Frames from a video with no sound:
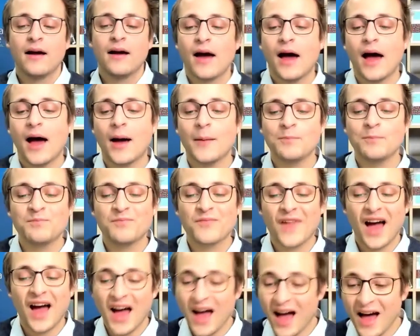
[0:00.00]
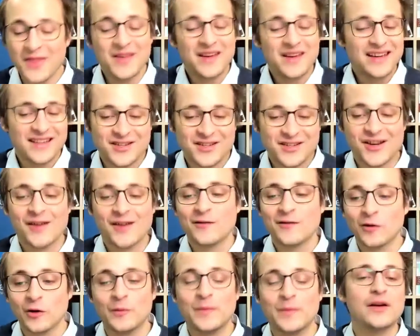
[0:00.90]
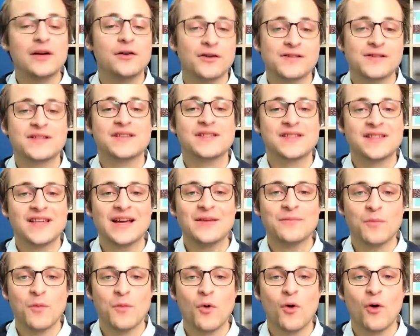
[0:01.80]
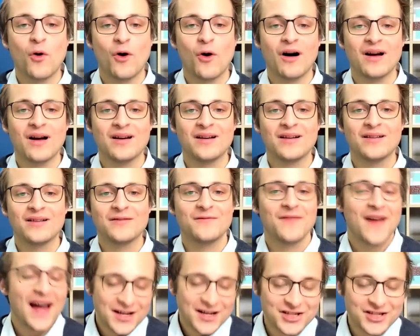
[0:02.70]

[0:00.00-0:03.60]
I think in general, it'd be good to see more fact